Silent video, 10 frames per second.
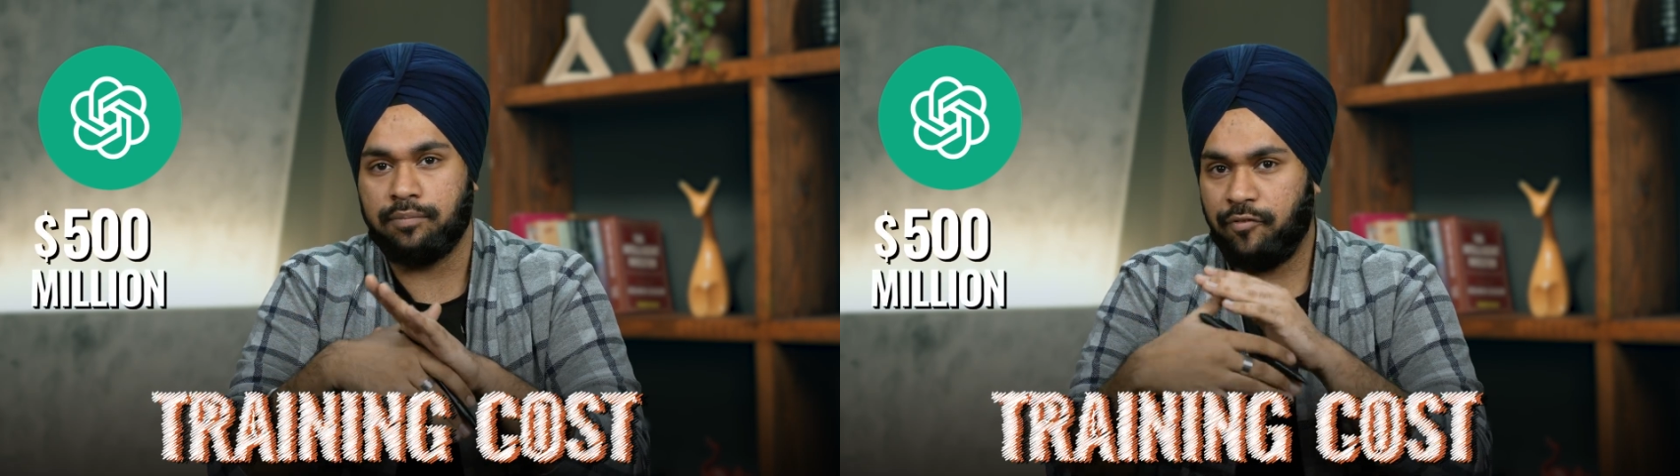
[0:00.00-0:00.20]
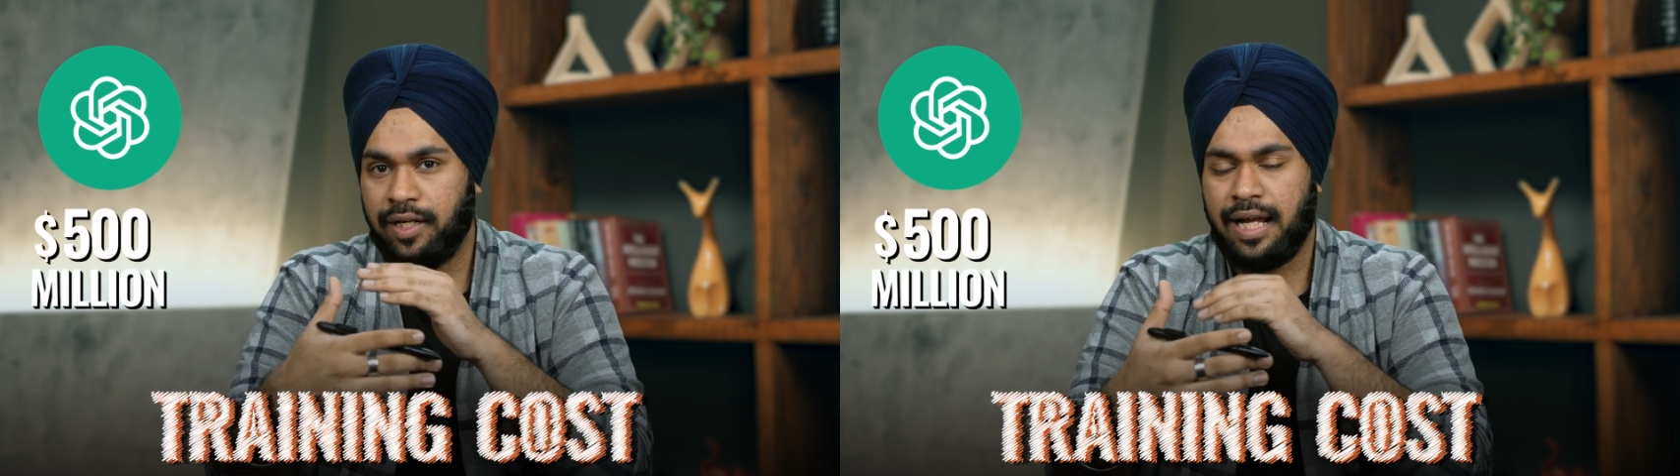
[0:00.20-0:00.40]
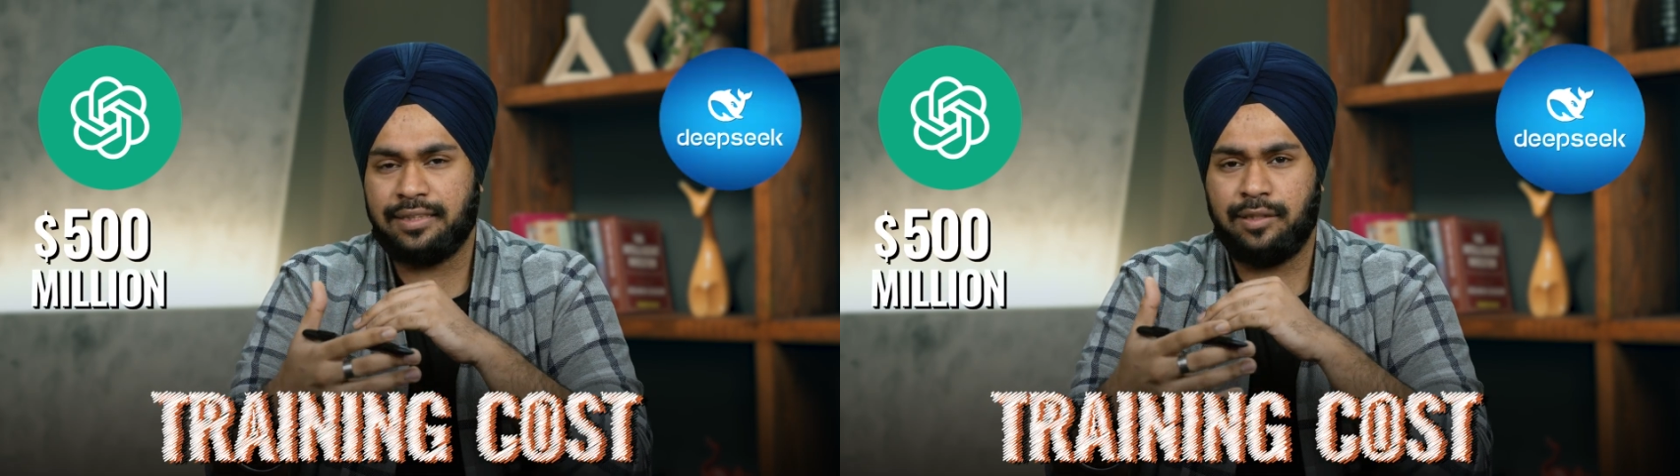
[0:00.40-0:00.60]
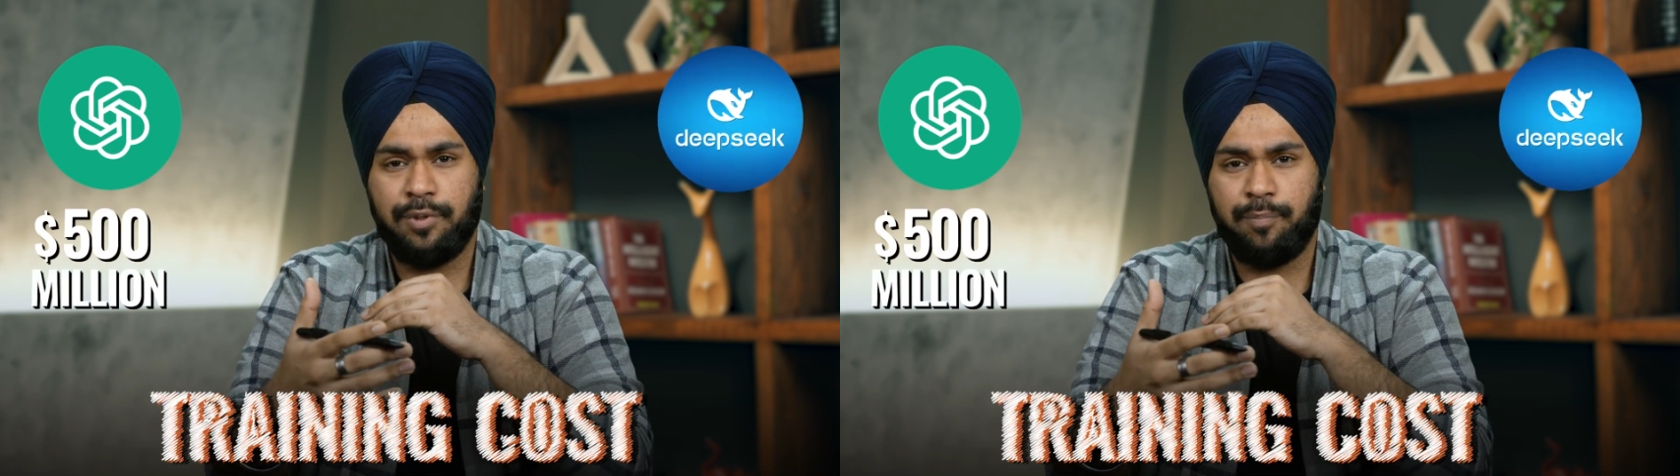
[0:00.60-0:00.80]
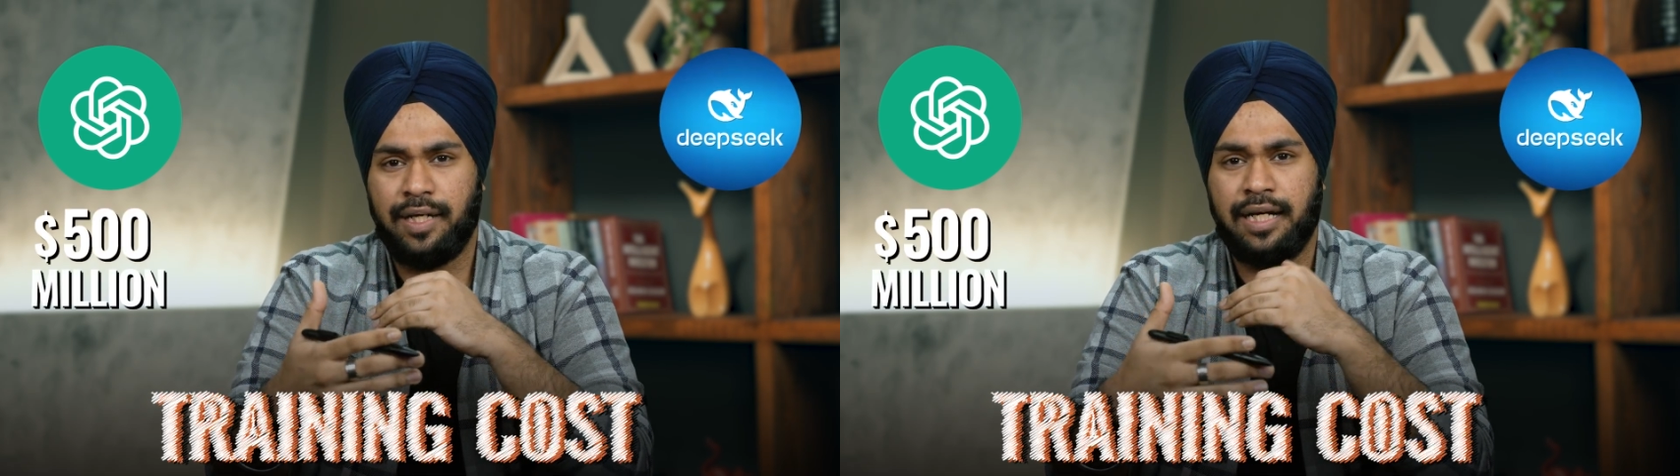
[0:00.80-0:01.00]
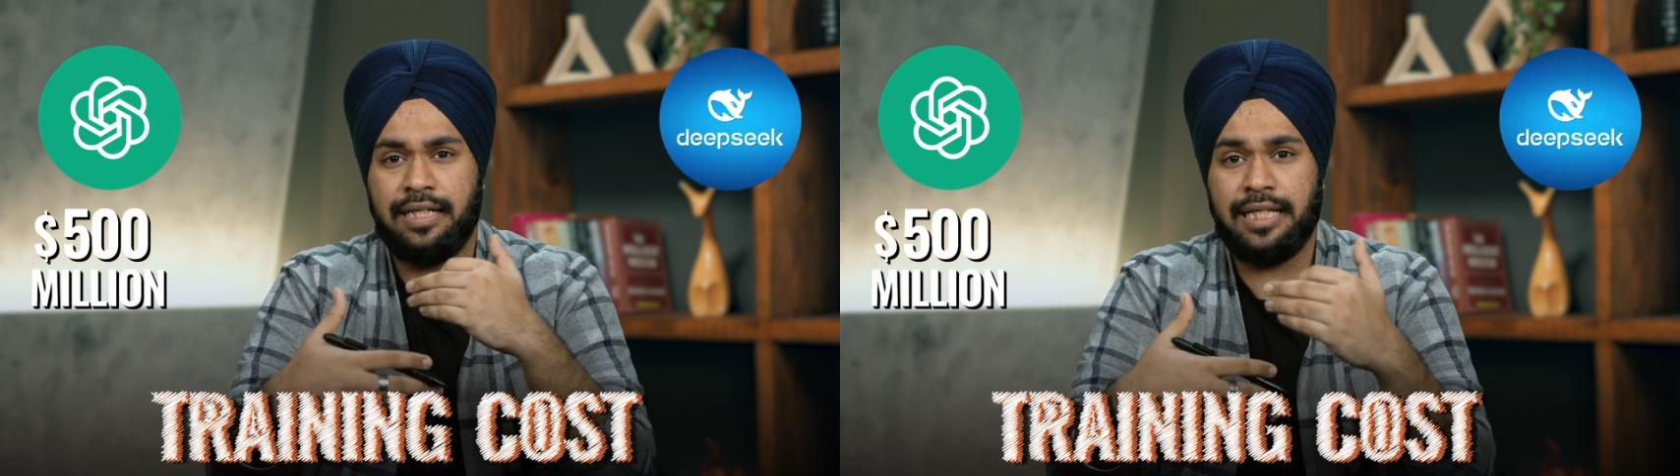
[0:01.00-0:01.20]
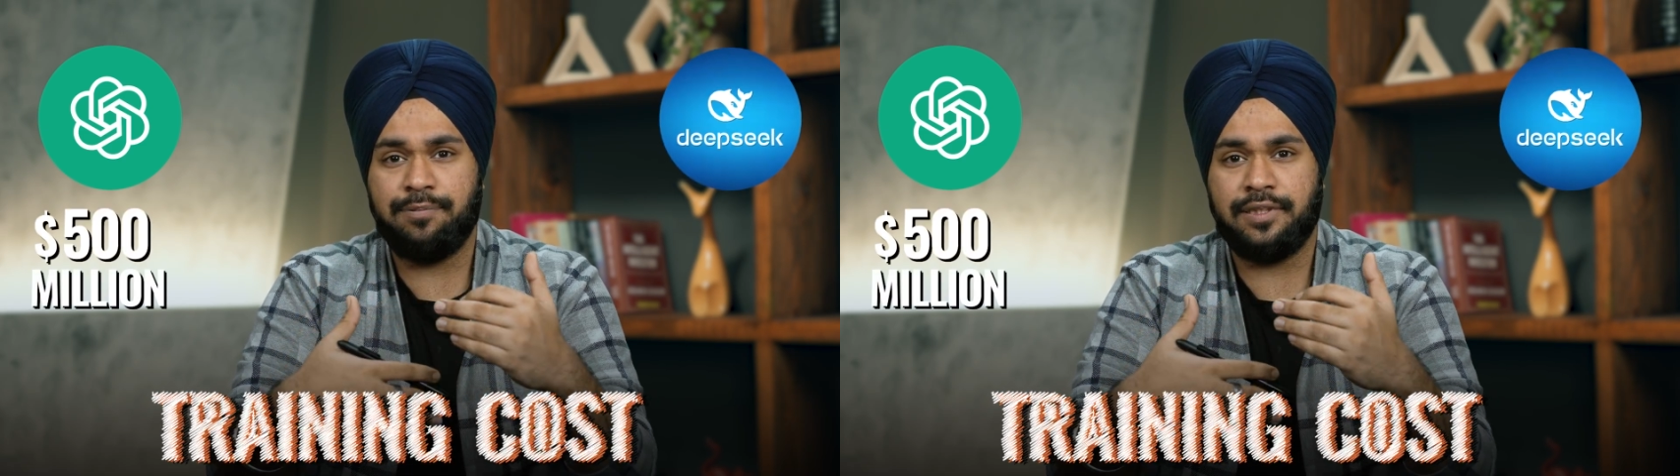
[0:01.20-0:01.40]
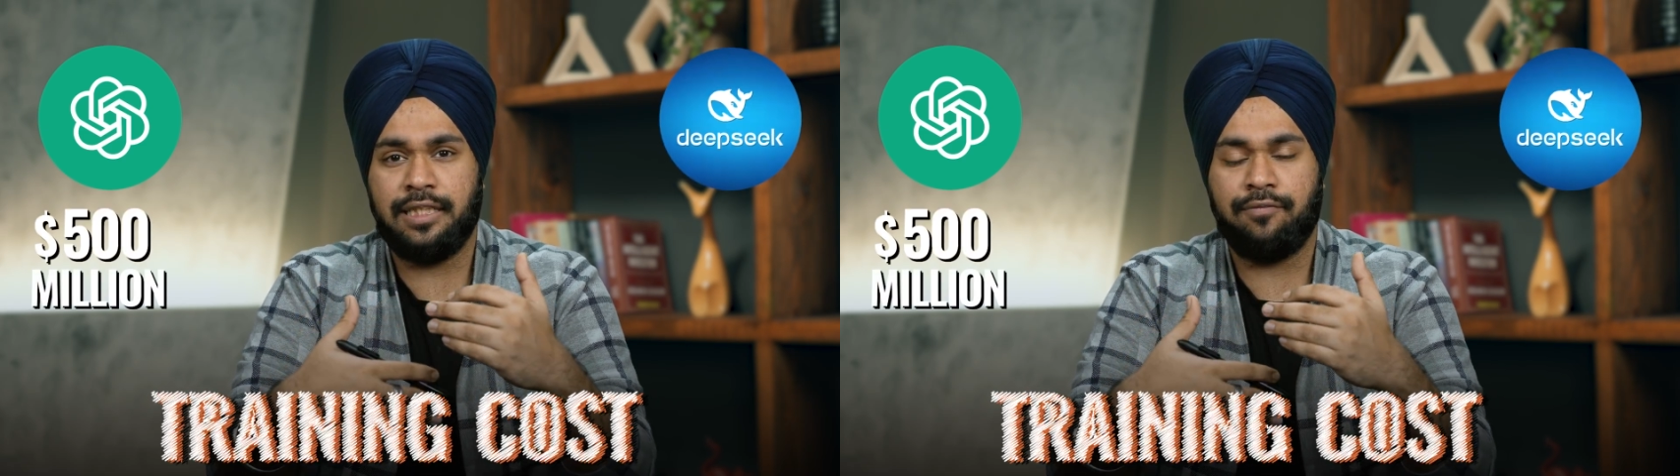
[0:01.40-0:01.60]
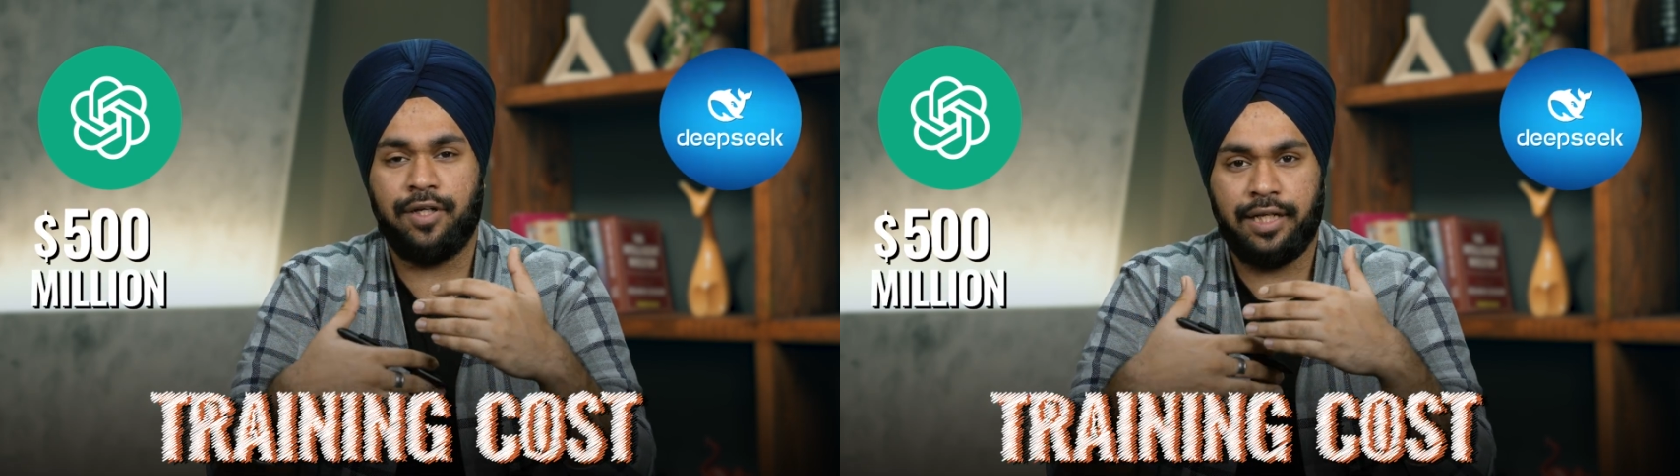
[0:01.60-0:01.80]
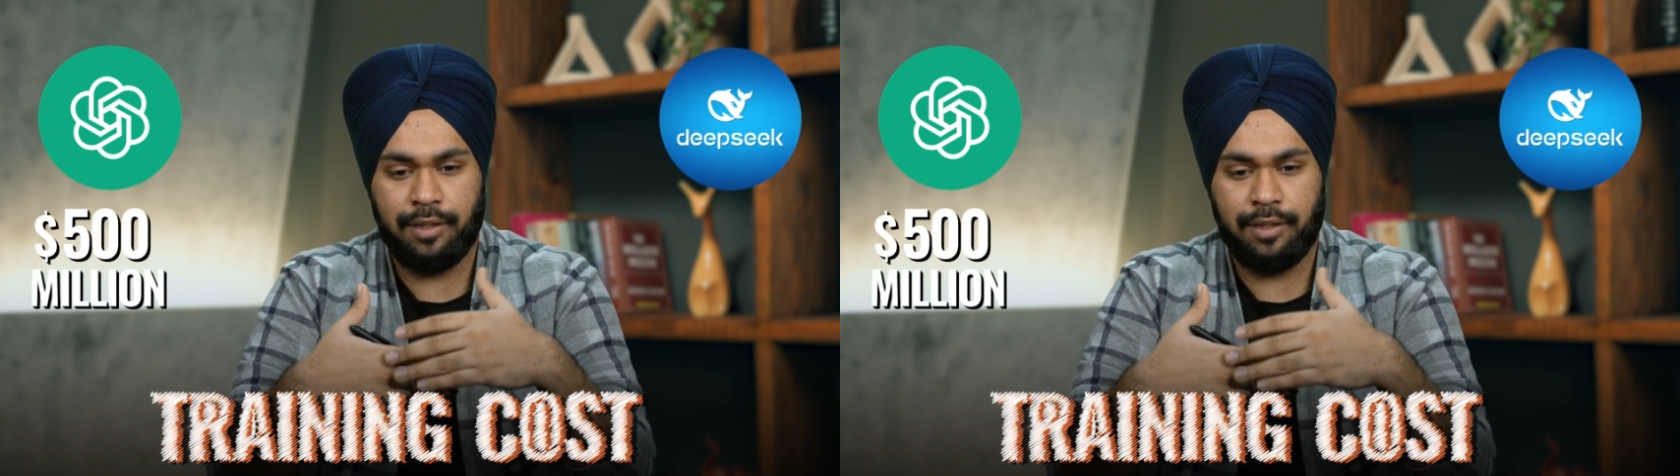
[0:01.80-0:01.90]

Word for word: whereas the people at DeepSeek were